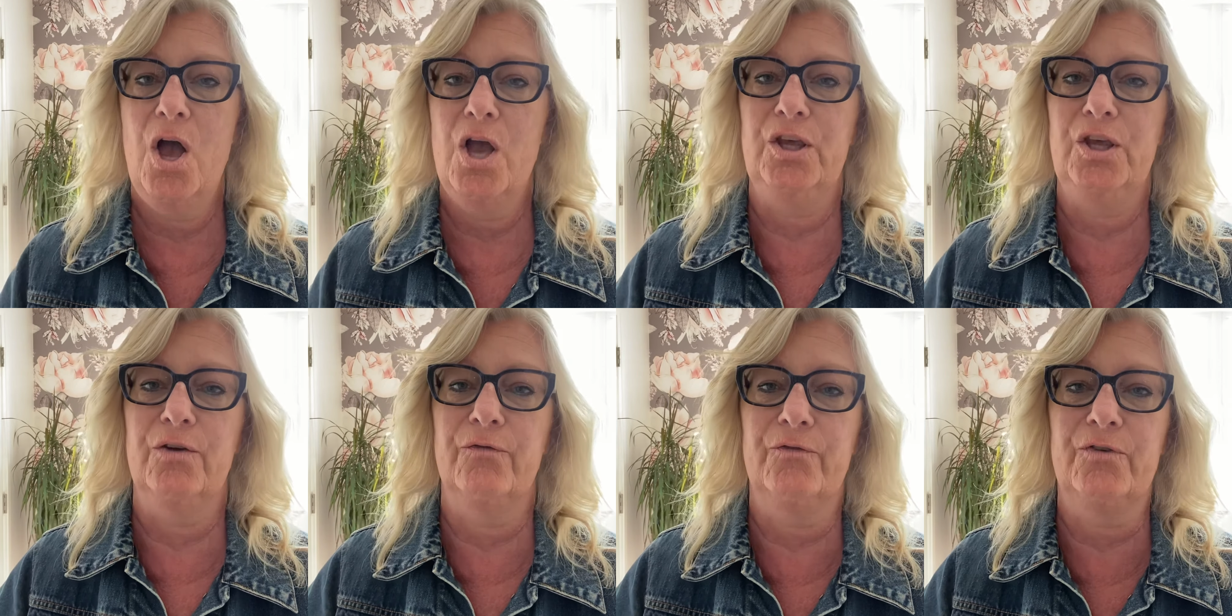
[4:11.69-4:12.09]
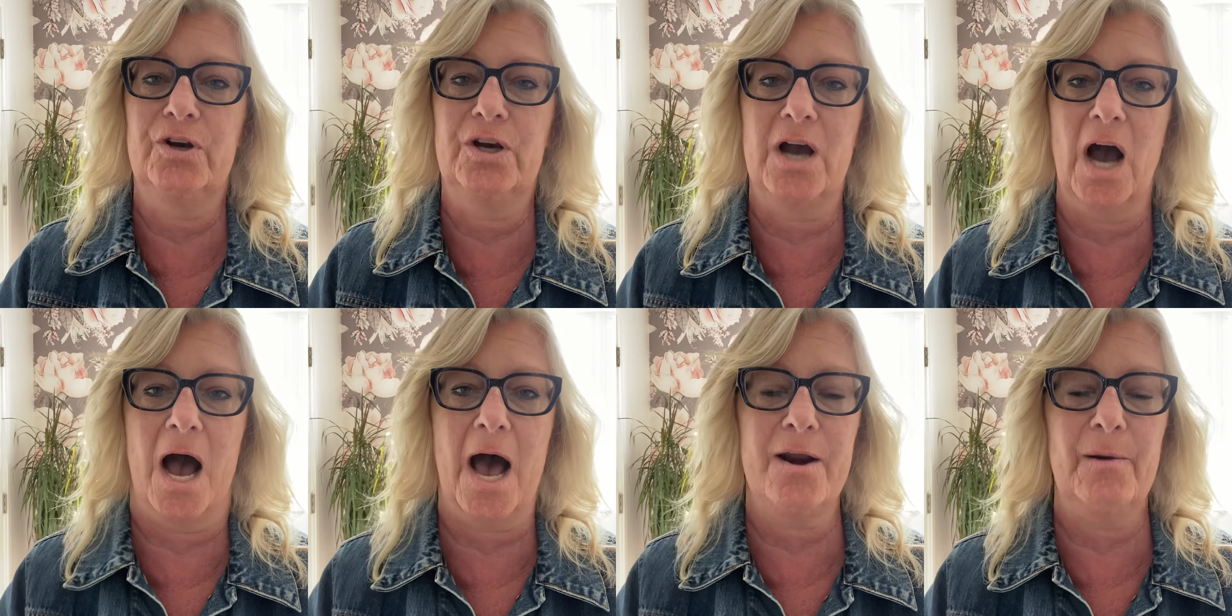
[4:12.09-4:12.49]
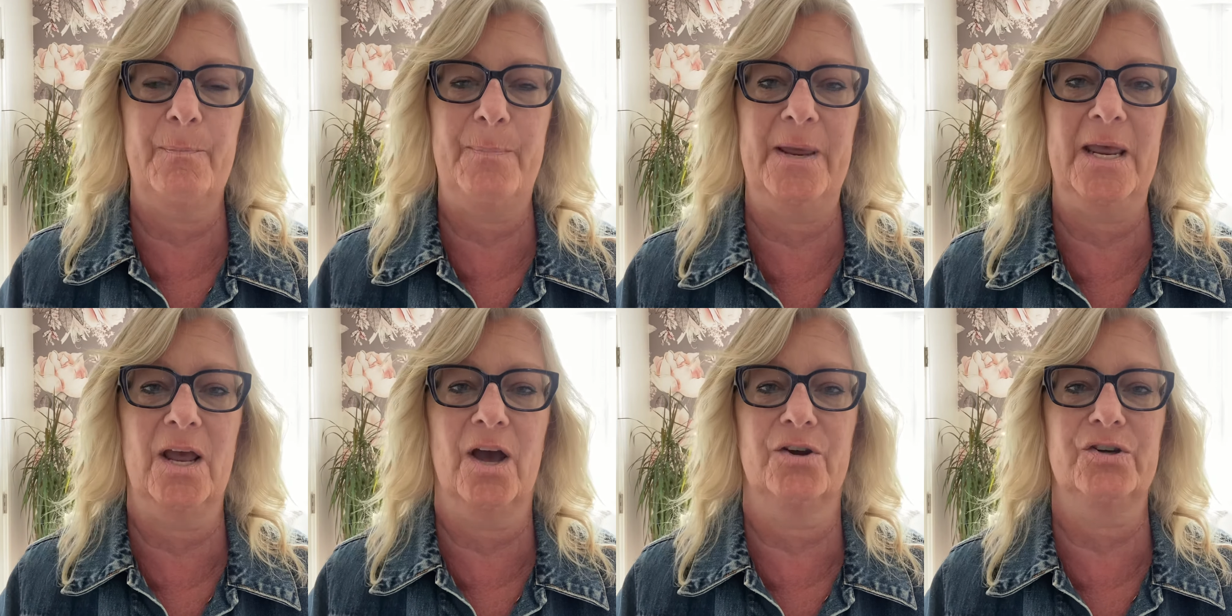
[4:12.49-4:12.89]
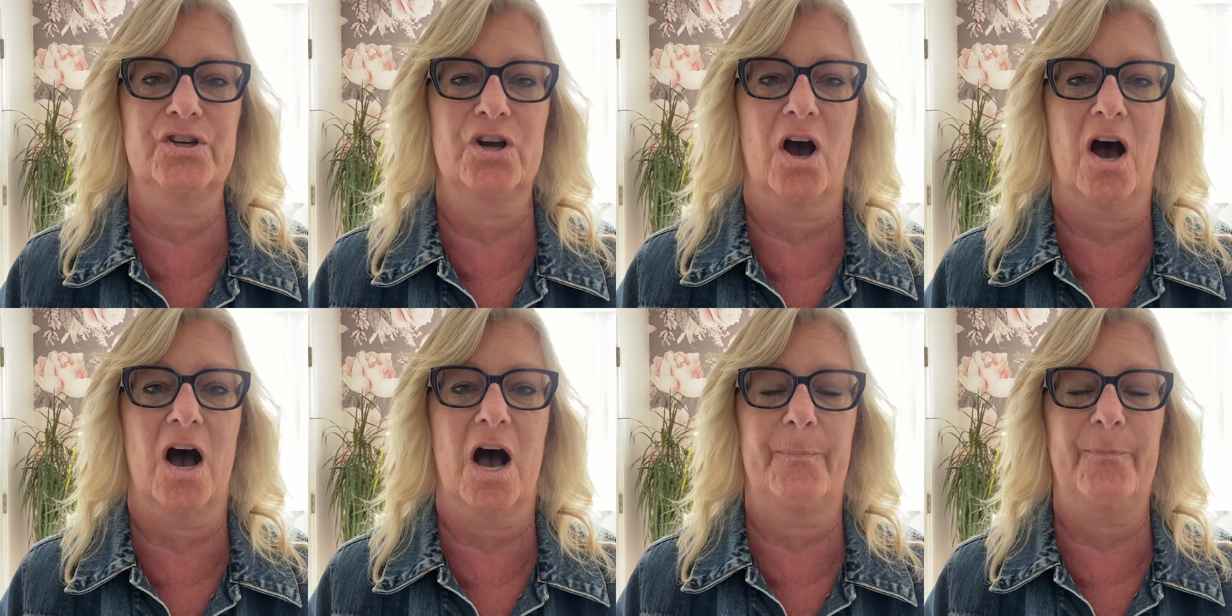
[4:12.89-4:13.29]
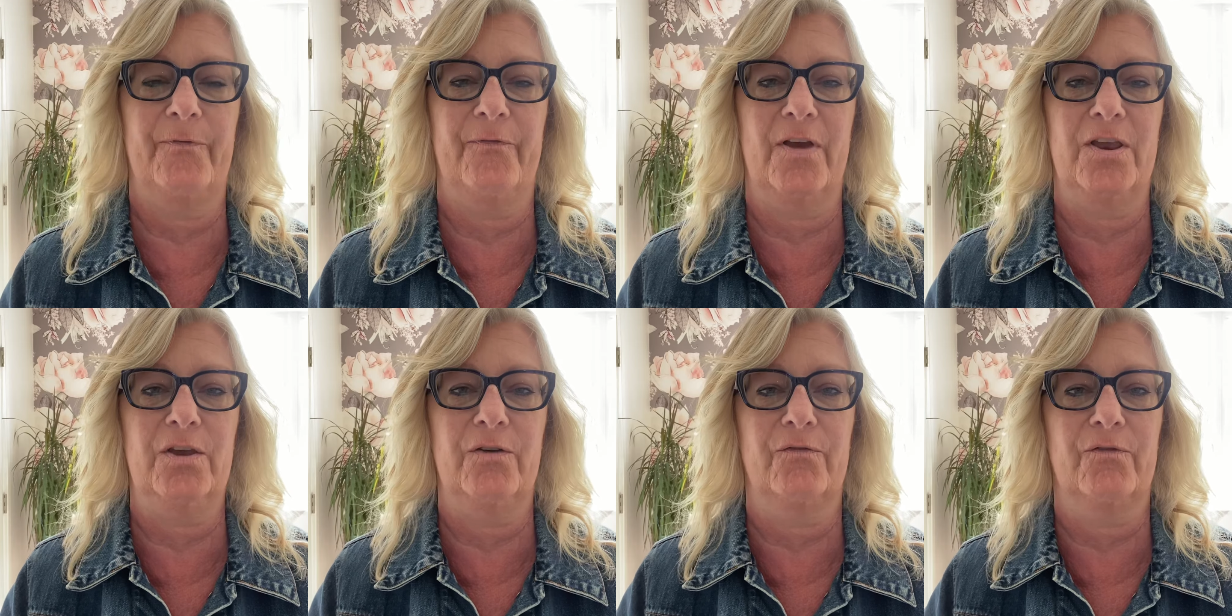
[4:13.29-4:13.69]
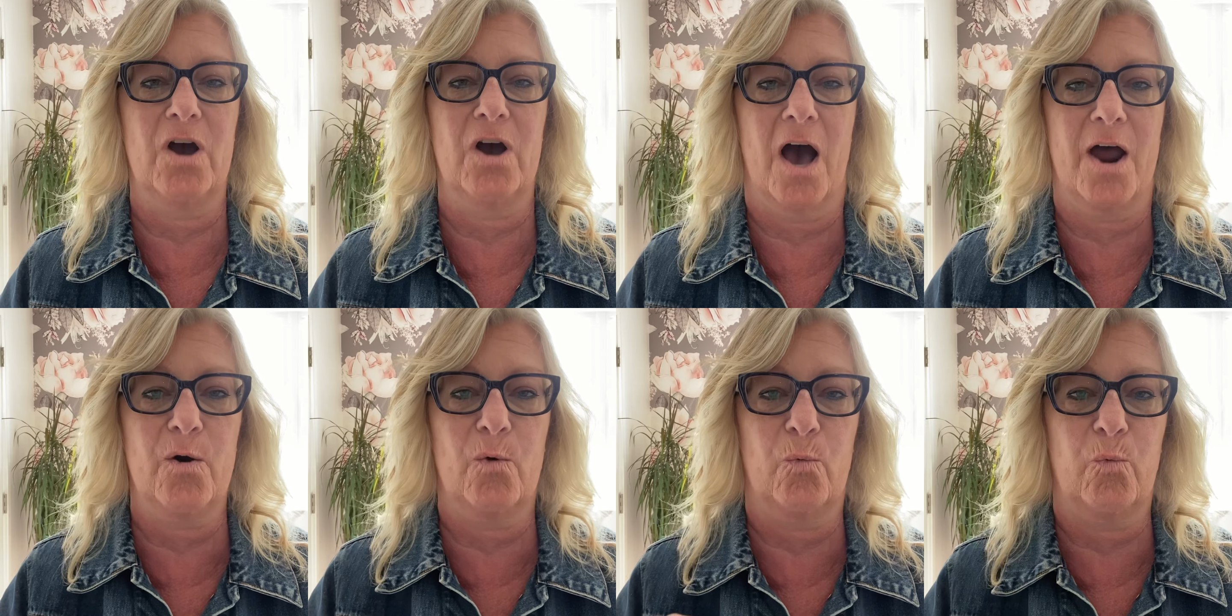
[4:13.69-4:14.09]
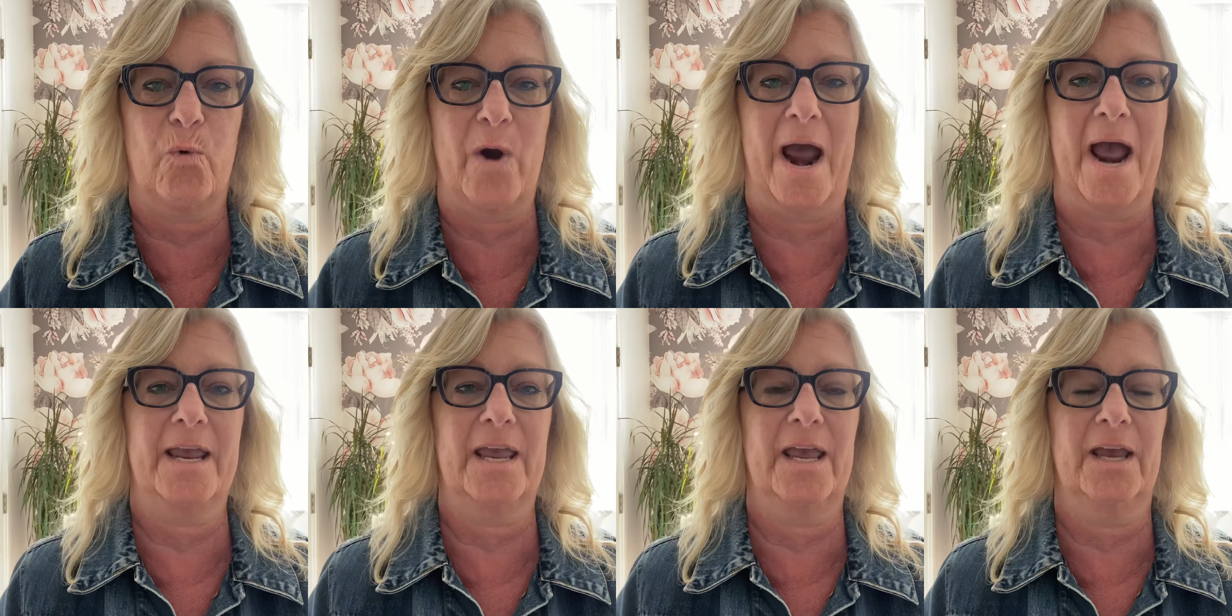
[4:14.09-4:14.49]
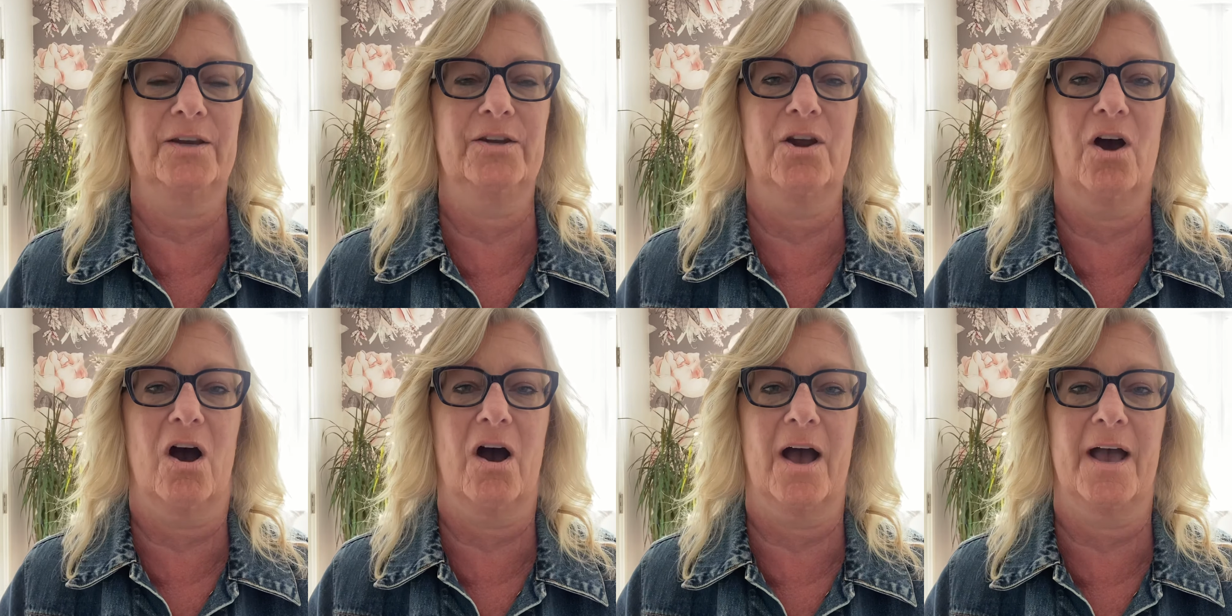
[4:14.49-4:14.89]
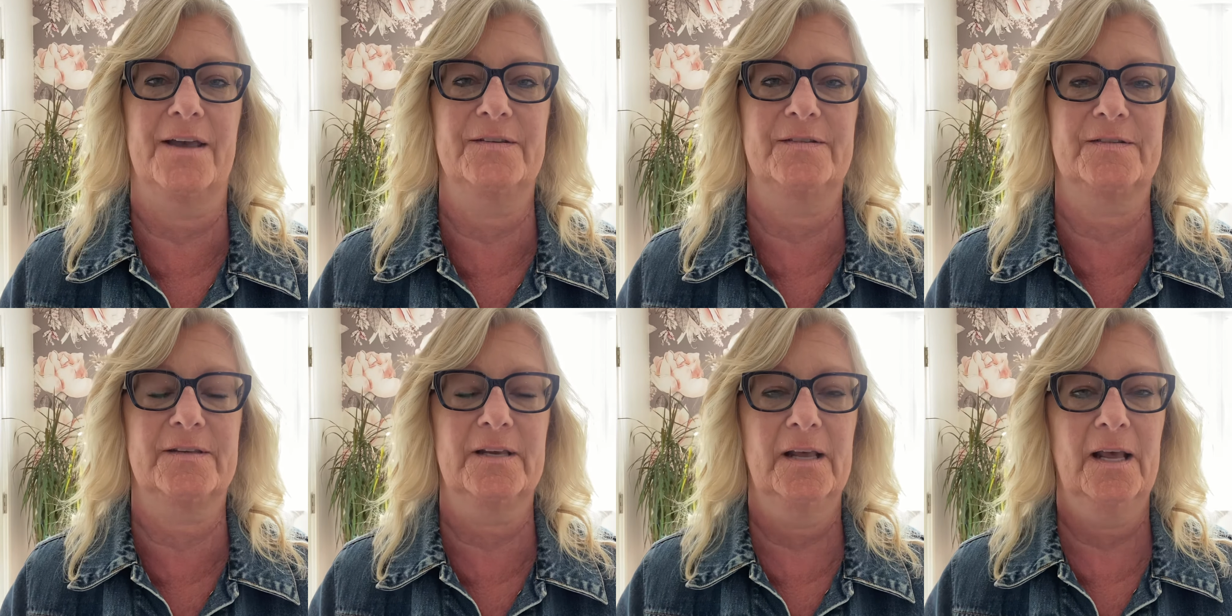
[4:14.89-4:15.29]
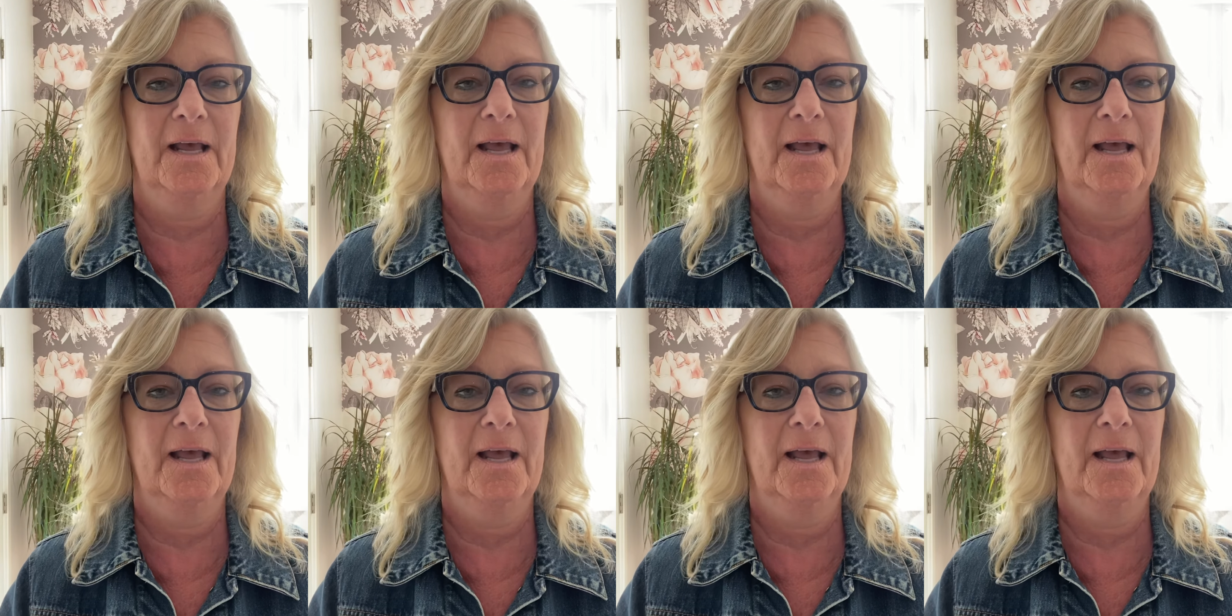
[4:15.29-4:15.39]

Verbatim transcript: You've got to be on top of it. You've got to recognize